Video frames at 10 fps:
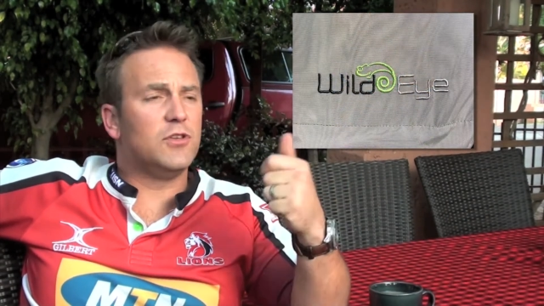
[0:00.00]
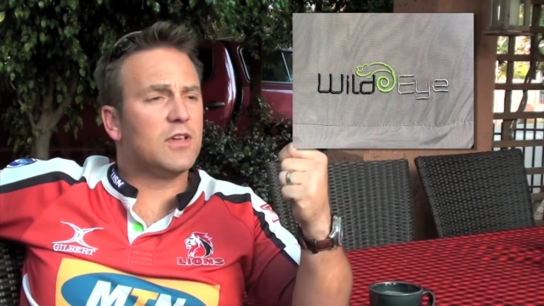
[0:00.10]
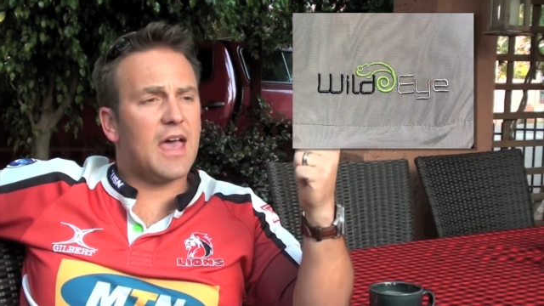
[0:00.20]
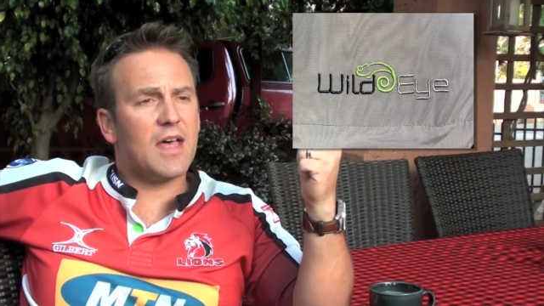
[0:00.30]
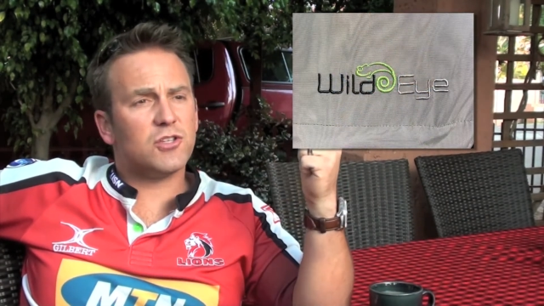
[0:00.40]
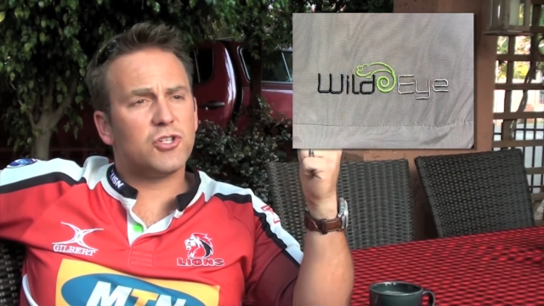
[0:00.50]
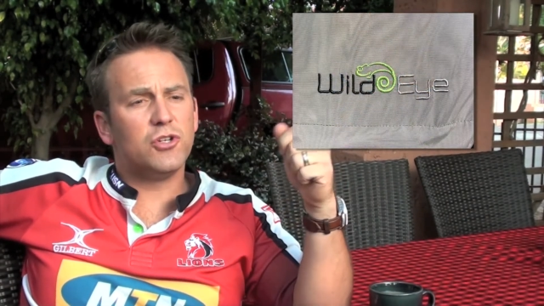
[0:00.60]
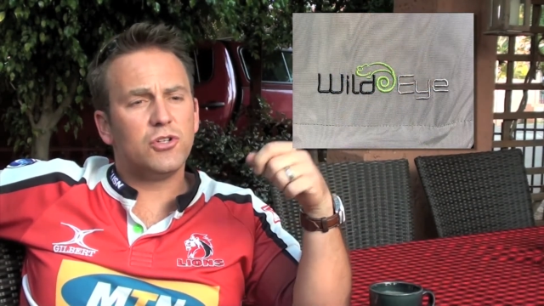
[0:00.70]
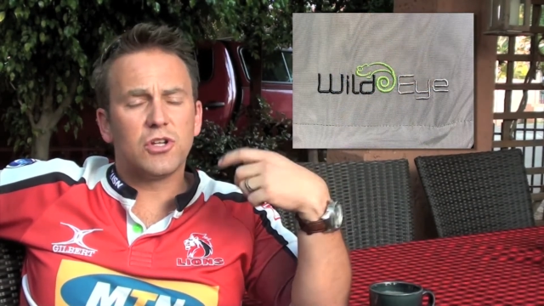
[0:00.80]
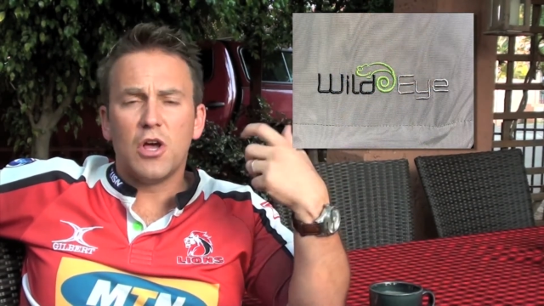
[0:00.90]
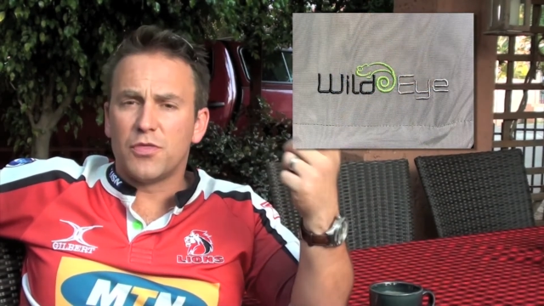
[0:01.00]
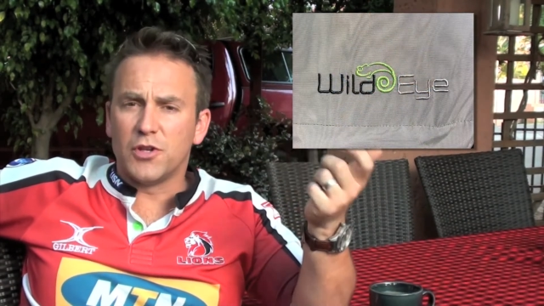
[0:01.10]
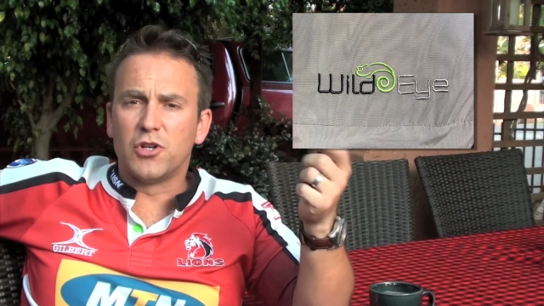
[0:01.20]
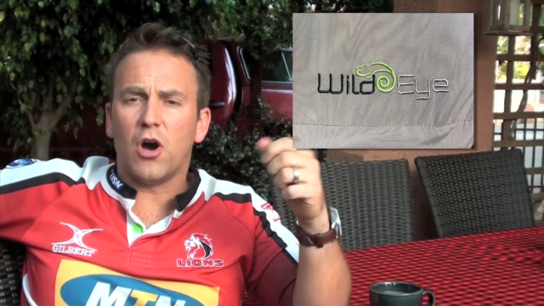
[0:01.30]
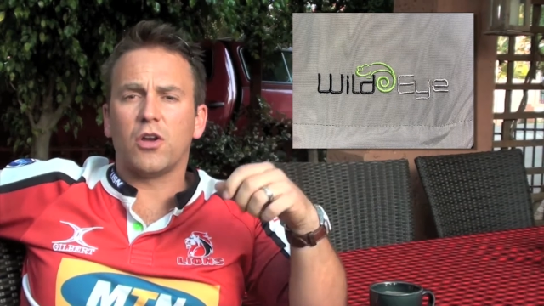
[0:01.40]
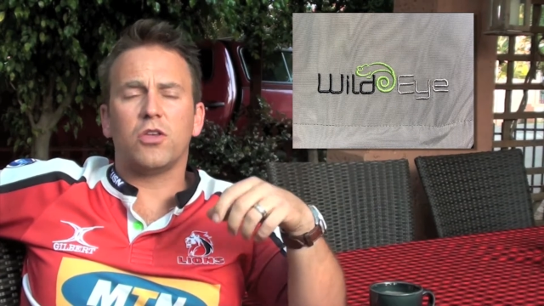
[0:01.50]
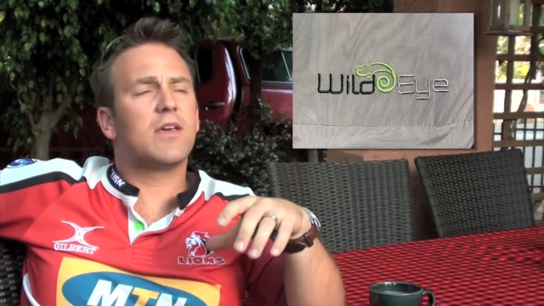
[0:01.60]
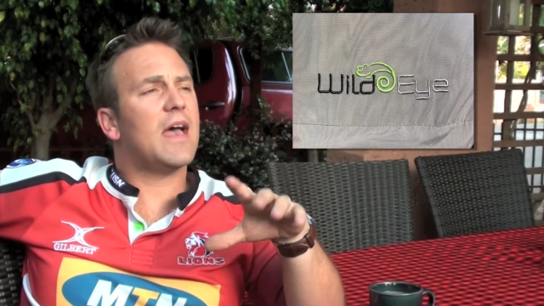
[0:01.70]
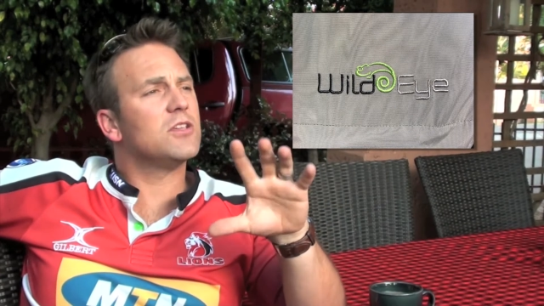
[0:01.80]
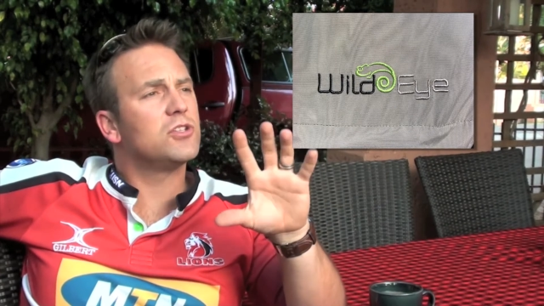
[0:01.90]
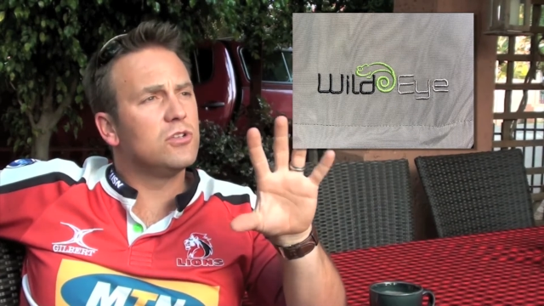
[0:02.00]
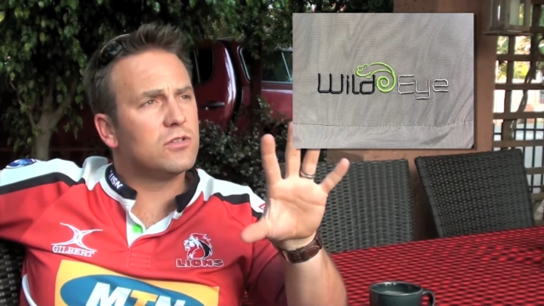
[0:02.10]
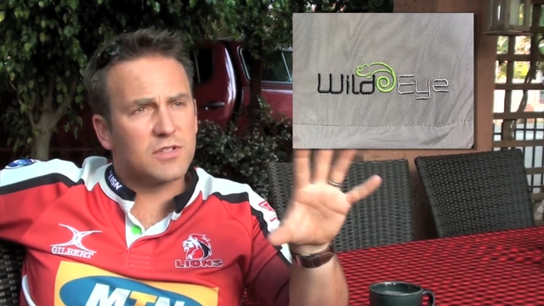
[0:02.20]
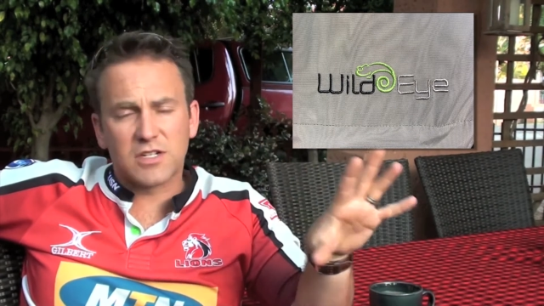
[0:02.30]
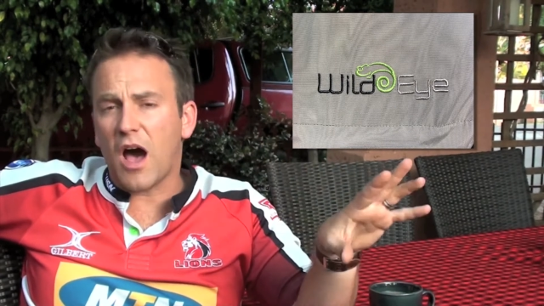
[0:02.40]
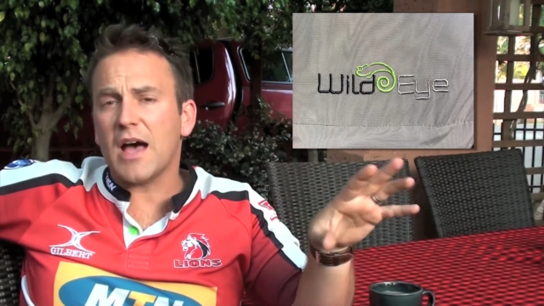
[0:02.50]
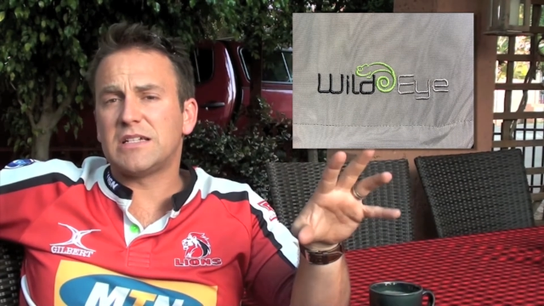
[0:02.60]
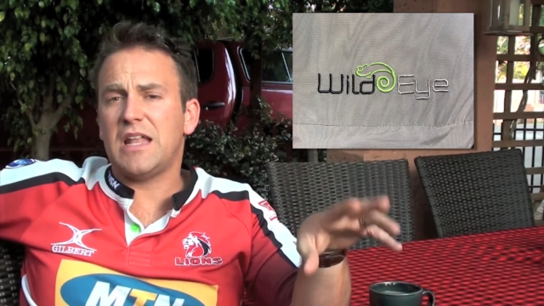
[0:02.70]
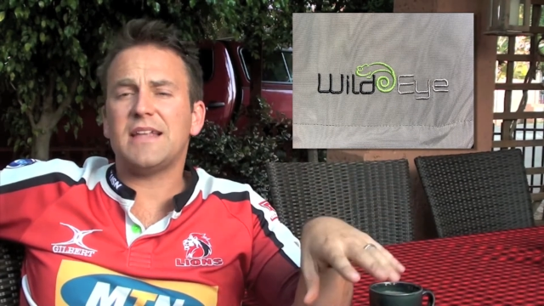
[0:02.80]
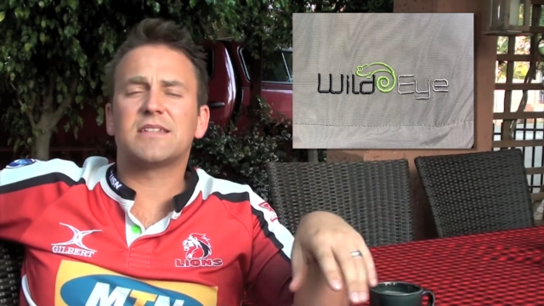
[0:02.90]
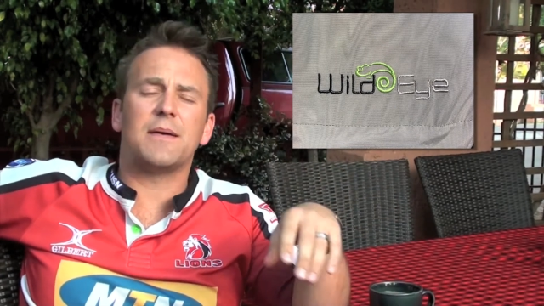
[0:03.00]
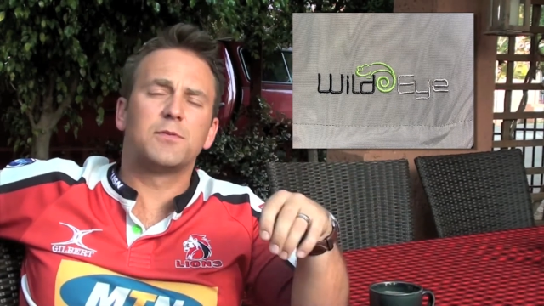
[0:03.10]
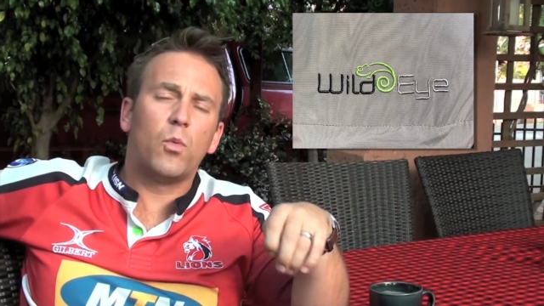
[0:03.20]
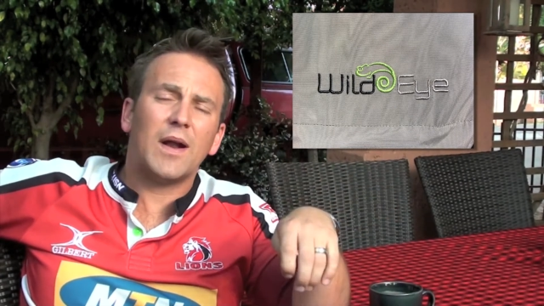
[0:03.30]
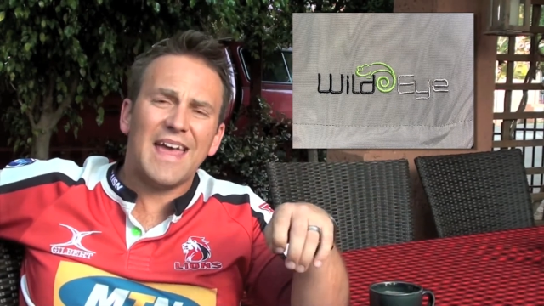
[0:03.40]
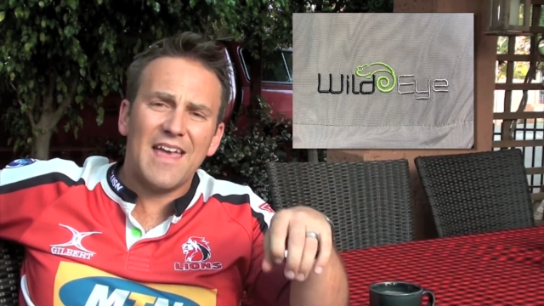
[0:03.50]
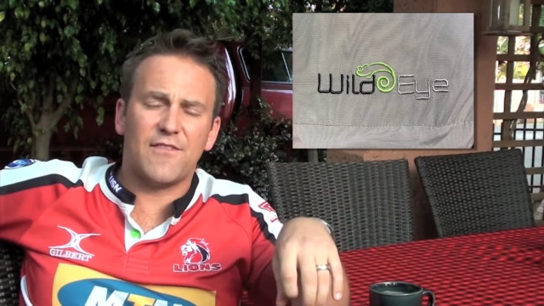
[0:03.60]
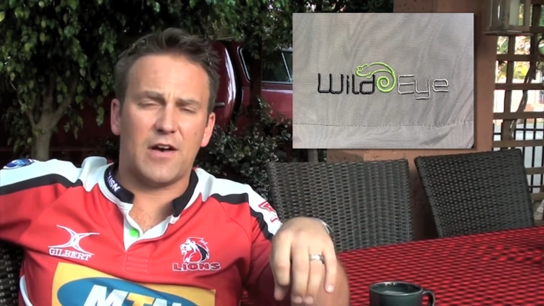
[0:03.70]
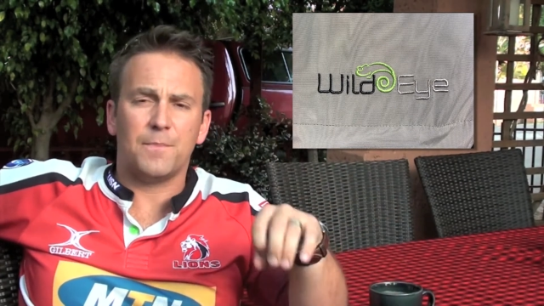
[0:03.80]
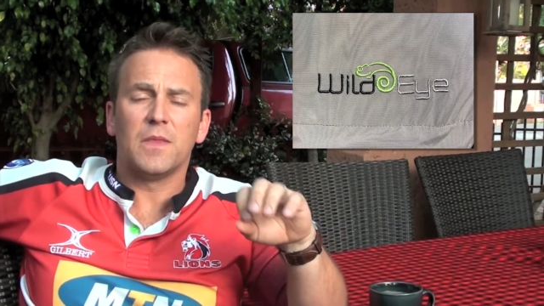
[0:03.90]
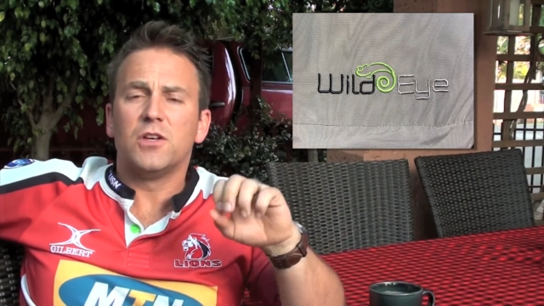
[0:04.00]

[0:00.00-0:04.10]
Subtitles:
you can shoot the dog, you can shoot skies, landscapes, whatever.